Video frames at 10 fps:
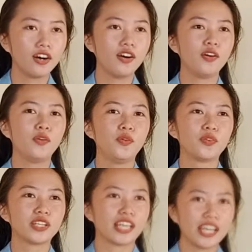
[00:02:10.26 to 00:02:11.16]

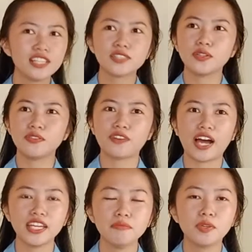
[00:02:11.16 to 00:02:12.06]
Okay, so if
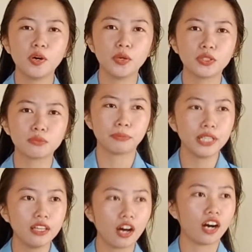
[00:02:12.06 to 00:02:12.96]
I am going to
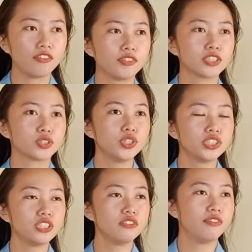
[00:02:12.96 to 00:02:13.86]
peel off a
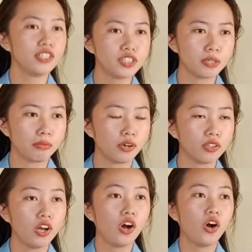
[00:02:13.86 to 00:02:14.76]
certain
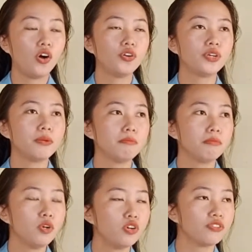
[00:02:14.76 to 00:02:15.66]
vegetable or
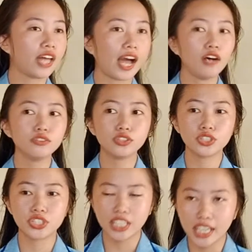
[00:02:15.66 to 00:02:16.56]
remove the outer
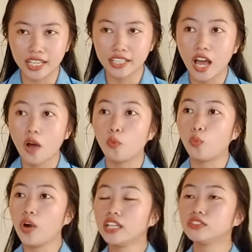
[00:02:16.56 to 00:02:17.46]
skin,
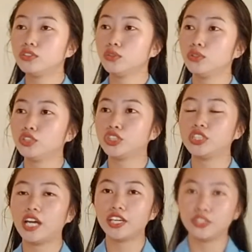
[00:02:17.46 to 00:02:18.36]
what tool should
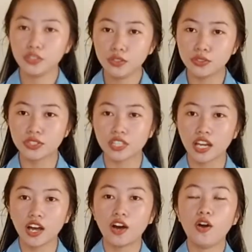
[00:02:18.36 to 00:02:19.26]
I use?
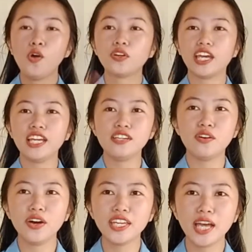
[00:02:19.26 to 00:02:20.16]
Okay,
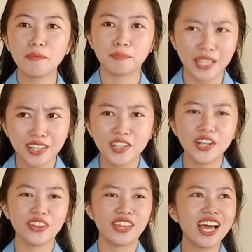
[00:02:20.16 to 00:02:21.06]
Noya
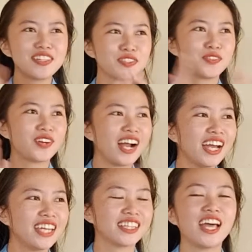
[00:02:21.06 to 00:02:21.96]
Peeler, that's
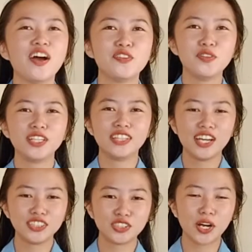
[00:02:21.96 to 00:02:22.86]
right. What a
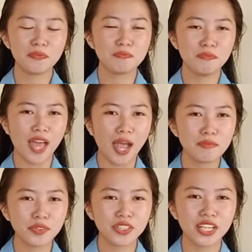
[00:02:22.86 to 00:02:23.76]
sharp
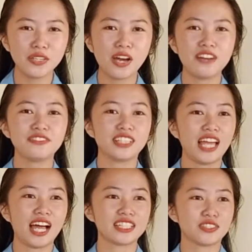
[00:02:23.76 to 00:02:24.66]
memory you have,
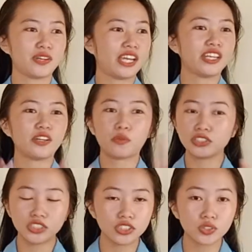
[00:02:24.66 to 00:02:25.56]
class. So any
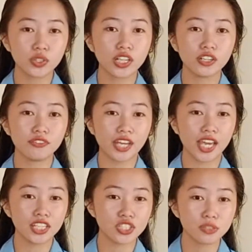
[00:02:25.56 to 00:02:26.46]
questions or
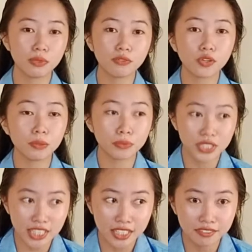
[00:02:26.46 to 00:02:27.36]
clarifications before I
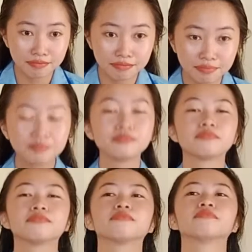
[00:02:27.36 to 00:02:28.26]
proceed?
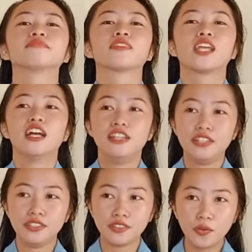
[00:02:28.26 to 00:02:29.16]

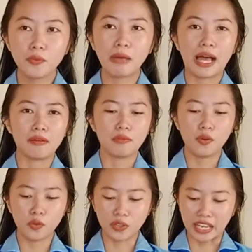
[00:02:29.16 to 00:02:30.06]
No, ma'am.
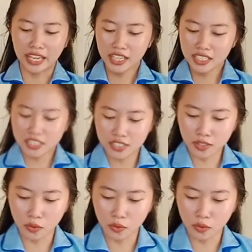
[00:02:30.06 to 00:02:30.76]
Okay, so